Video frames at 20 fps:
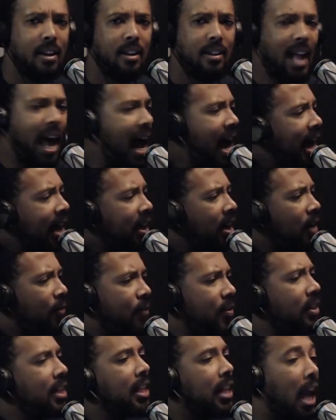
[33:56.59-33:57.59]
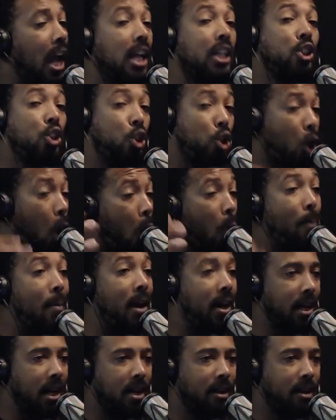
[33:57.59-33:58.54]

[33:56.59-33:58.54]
$950 is your money.